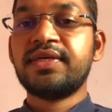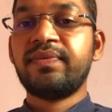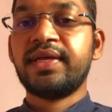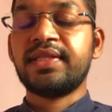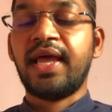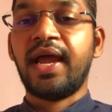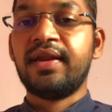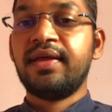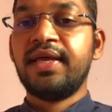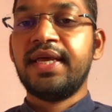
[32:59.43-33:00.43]
a way that
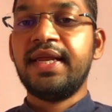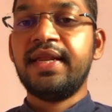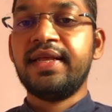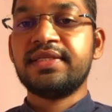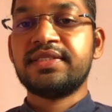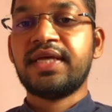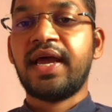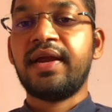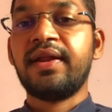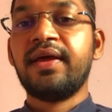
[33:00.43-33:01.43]
heel
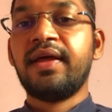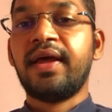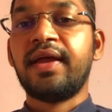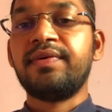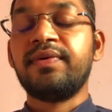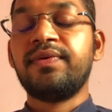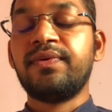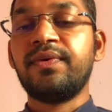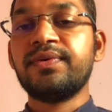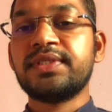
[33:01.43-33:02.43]
inside and
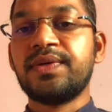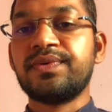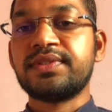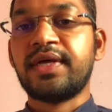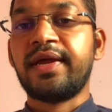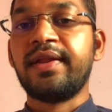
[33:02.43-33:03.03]
toes outside.